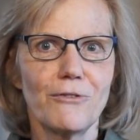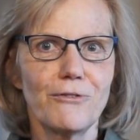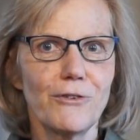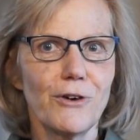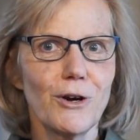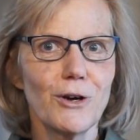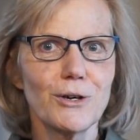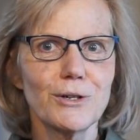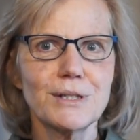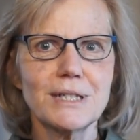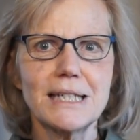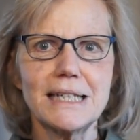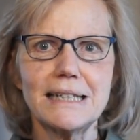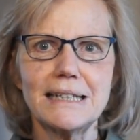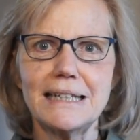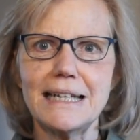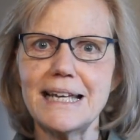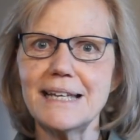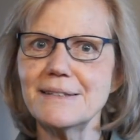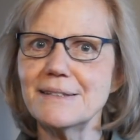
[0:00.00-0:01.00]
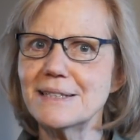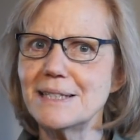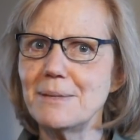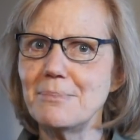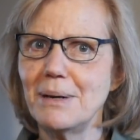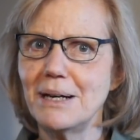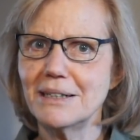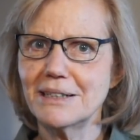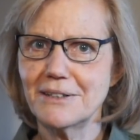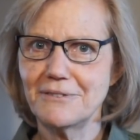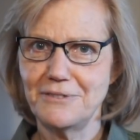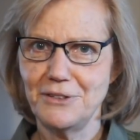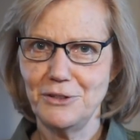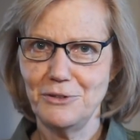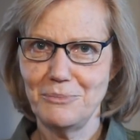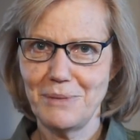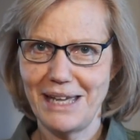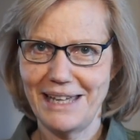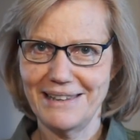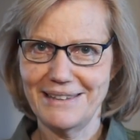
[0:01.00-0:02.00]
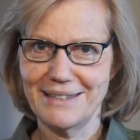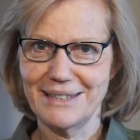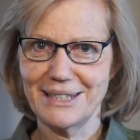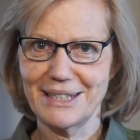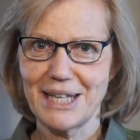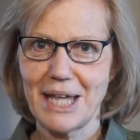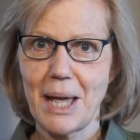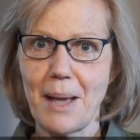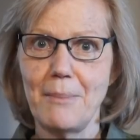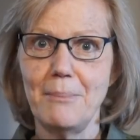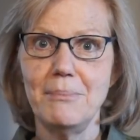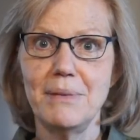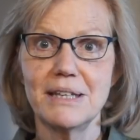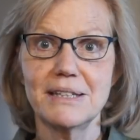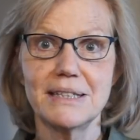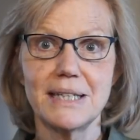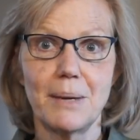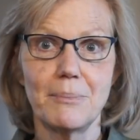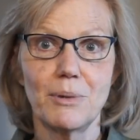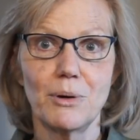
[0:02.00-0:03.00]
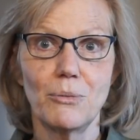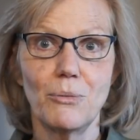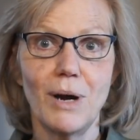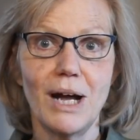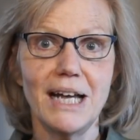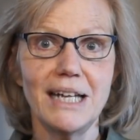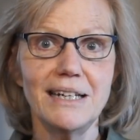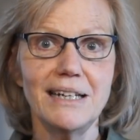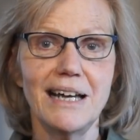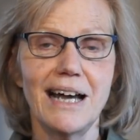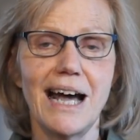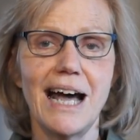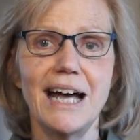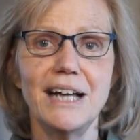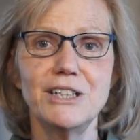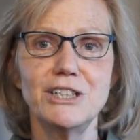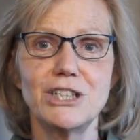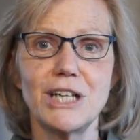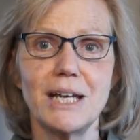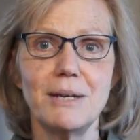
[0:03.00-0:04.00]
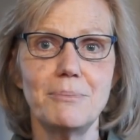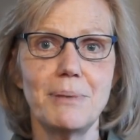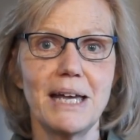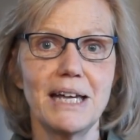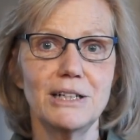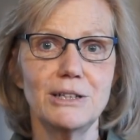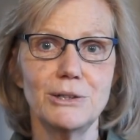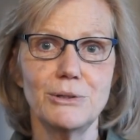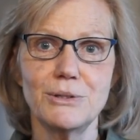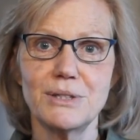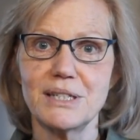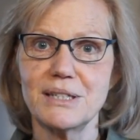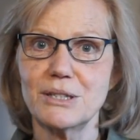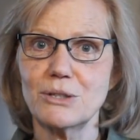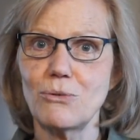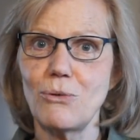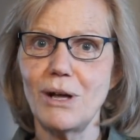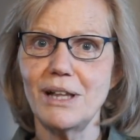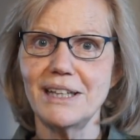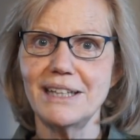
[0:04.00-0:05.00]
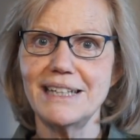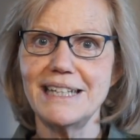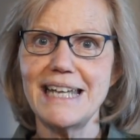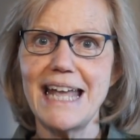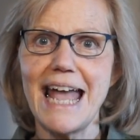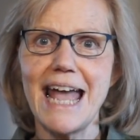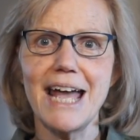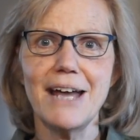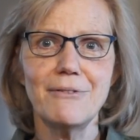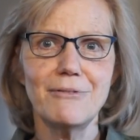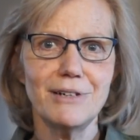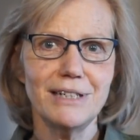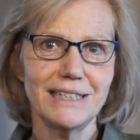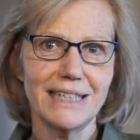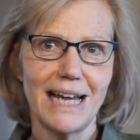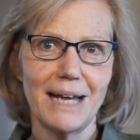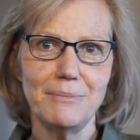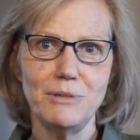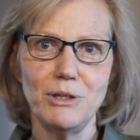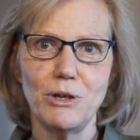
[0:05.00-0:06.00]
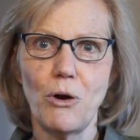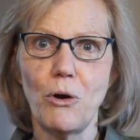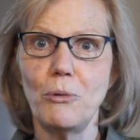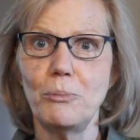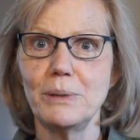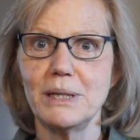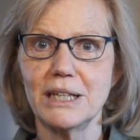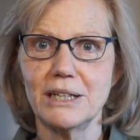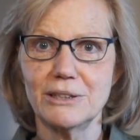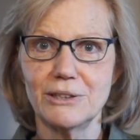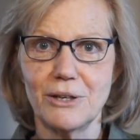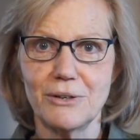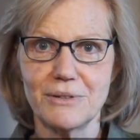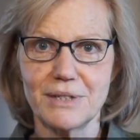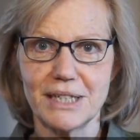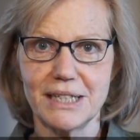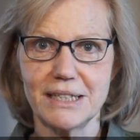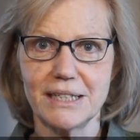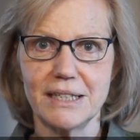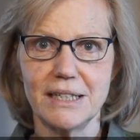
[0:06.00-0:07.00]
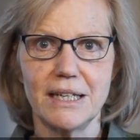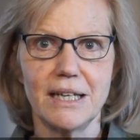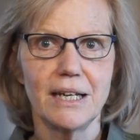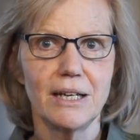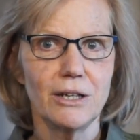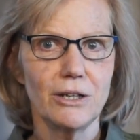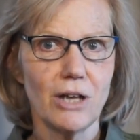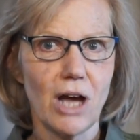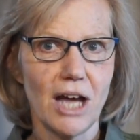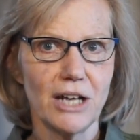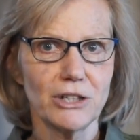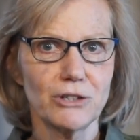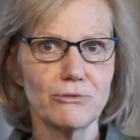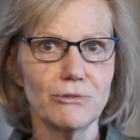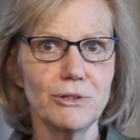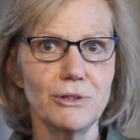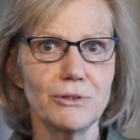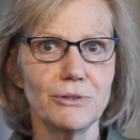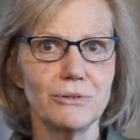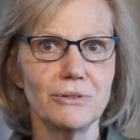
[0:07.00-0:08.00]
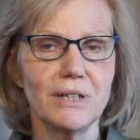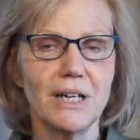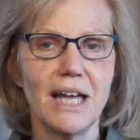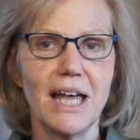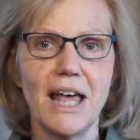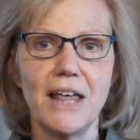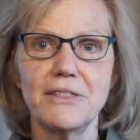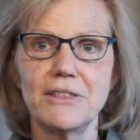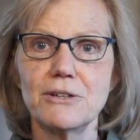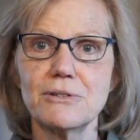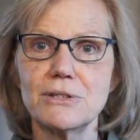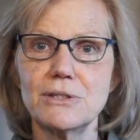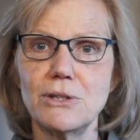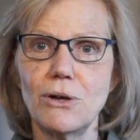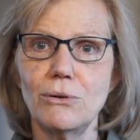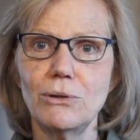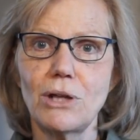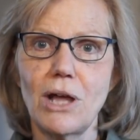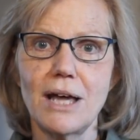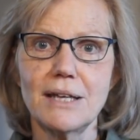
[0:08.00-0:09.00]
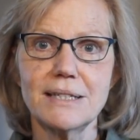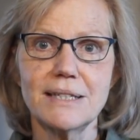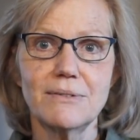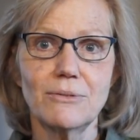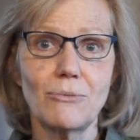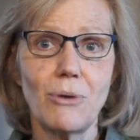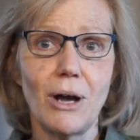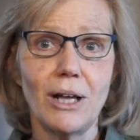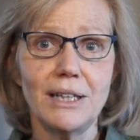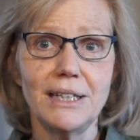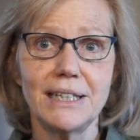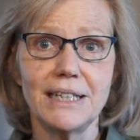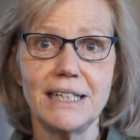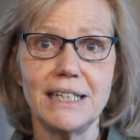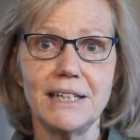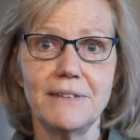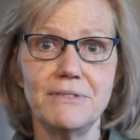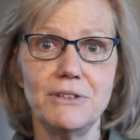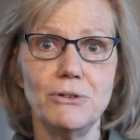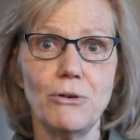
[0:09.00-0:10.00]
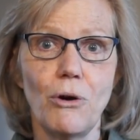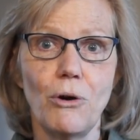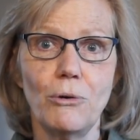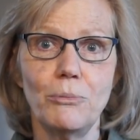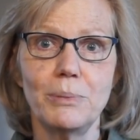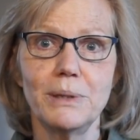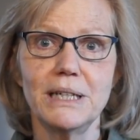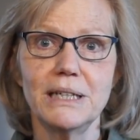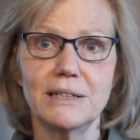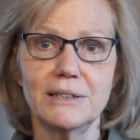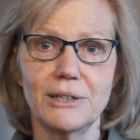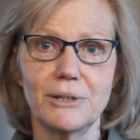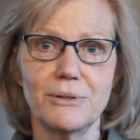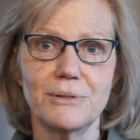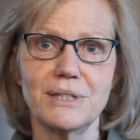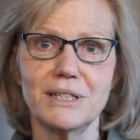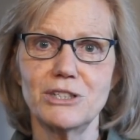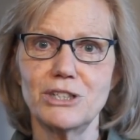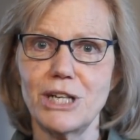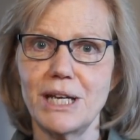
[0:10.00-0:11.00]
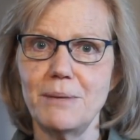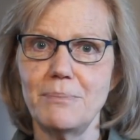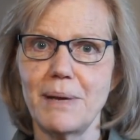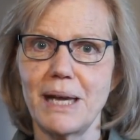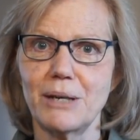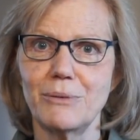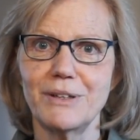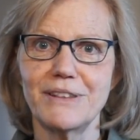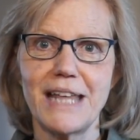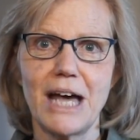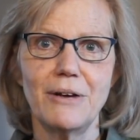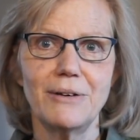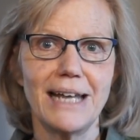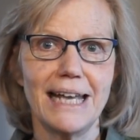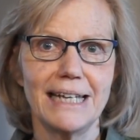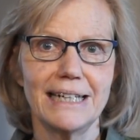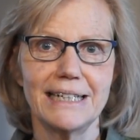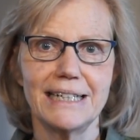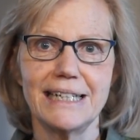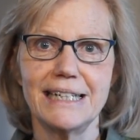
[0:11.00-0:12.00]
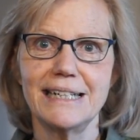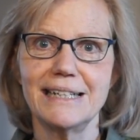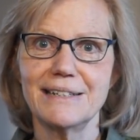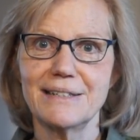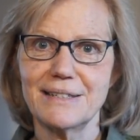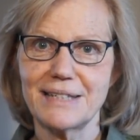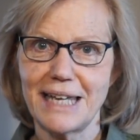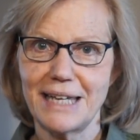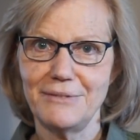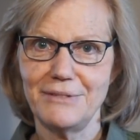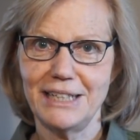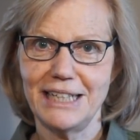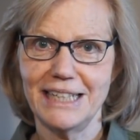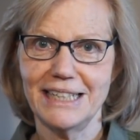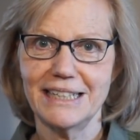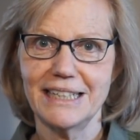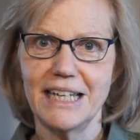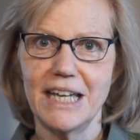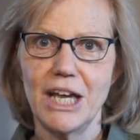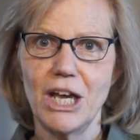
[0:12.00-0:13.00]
First, let's debunk a few myths. Myth number one, a JPEG loses quality every time you open and close it. Not true. There's no loss of quality if you open and close a JPEG without editing and saving it.